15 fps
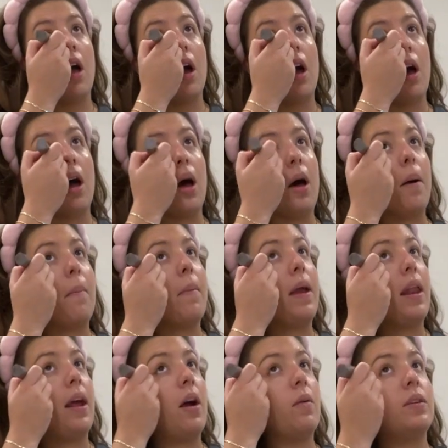
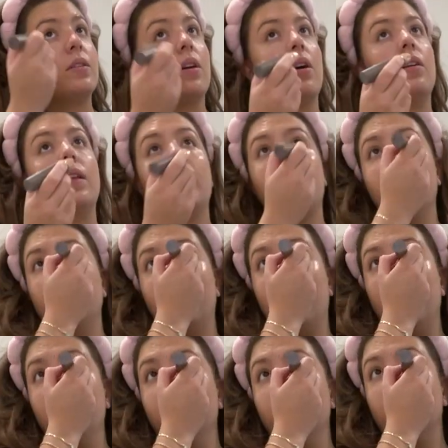And I always call her like at
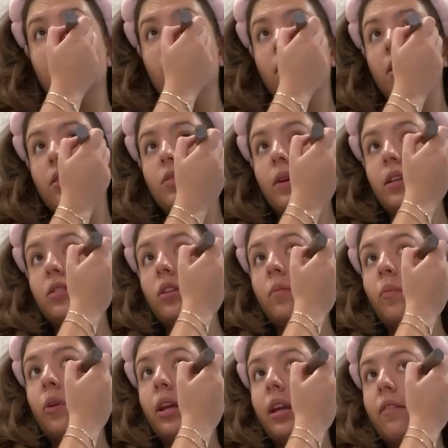5. So I started
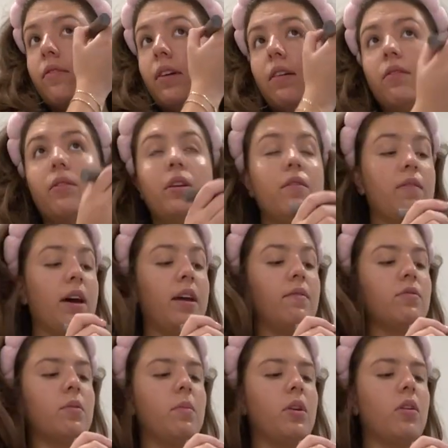boarding at
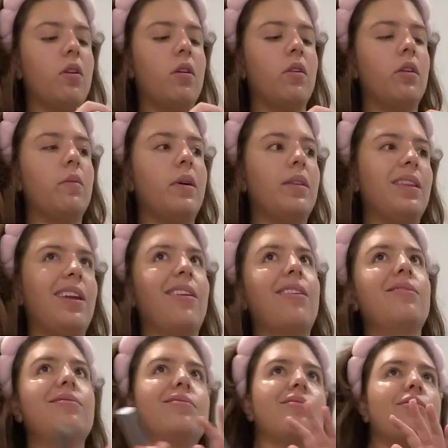5:35. So I'm gonna call her around like
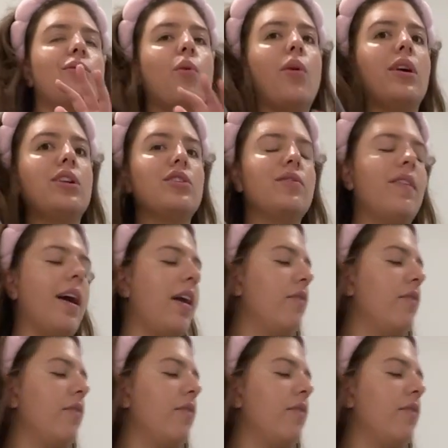4-ish,